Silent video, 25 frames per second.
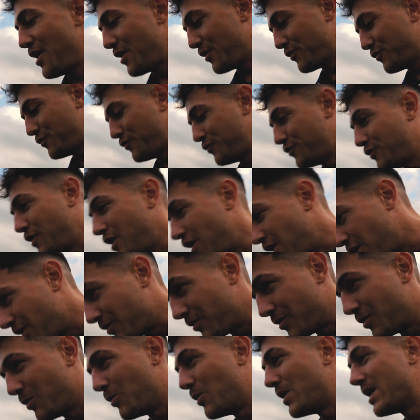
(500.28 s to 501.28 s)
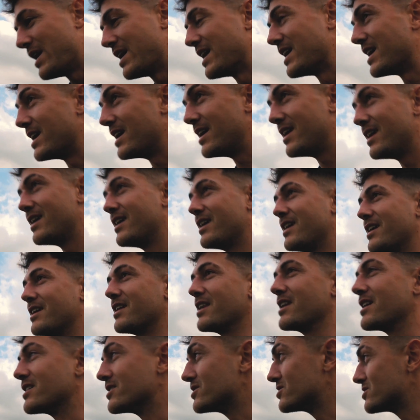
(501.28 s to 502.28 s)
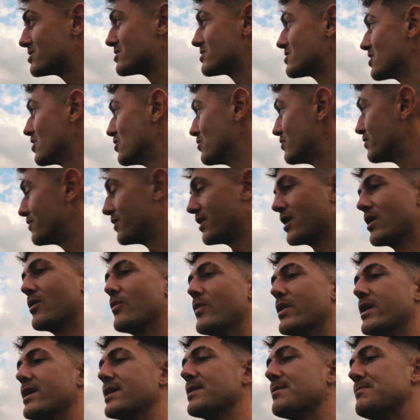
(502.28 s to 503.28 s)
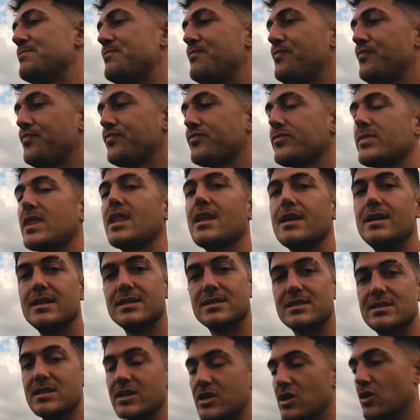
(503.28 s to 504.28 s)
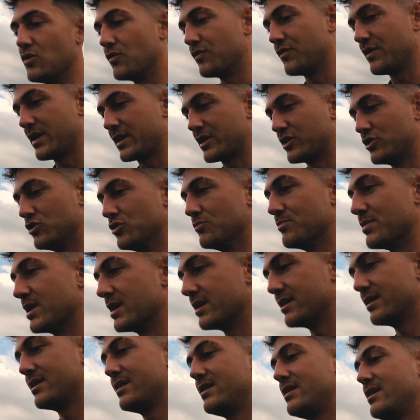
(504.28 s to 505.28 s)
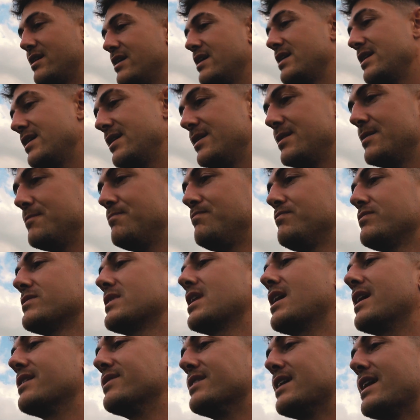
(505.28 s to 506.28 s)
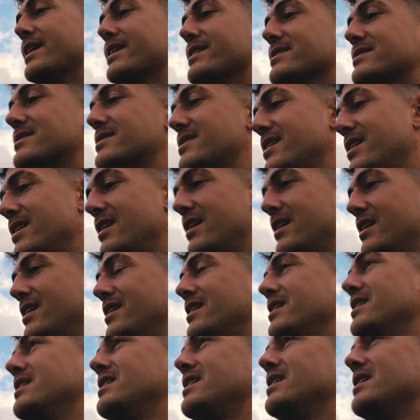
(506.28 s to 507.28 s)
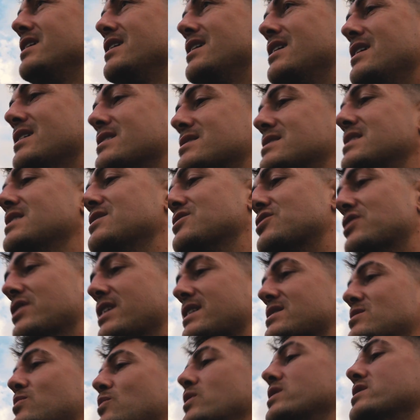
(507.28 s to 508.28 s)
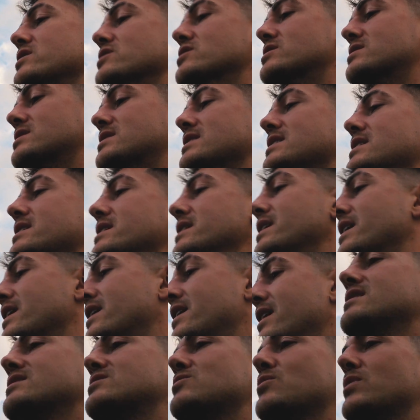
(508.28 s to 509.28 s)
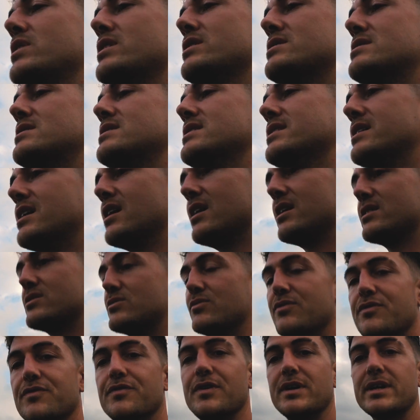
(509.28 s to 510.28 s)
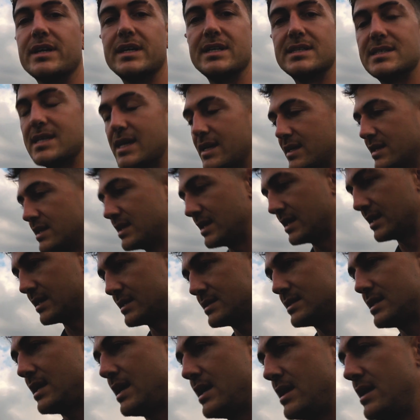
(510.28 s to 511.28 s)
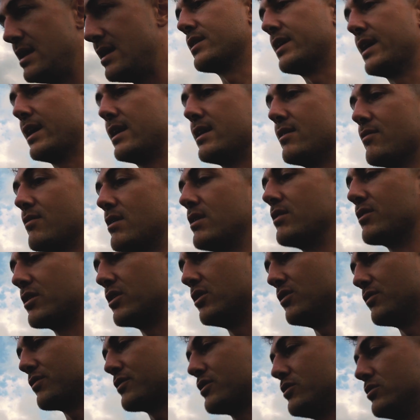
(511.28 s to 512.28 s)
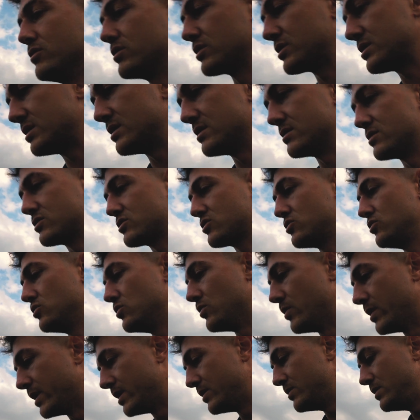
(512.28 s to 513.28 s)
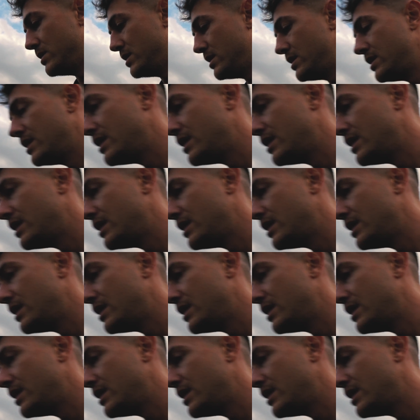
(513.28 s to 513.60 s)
far away, like so far away, is the golf IQ bit. And that is essentially, that's why you see guys with funky techniques get it around a golf course and score well,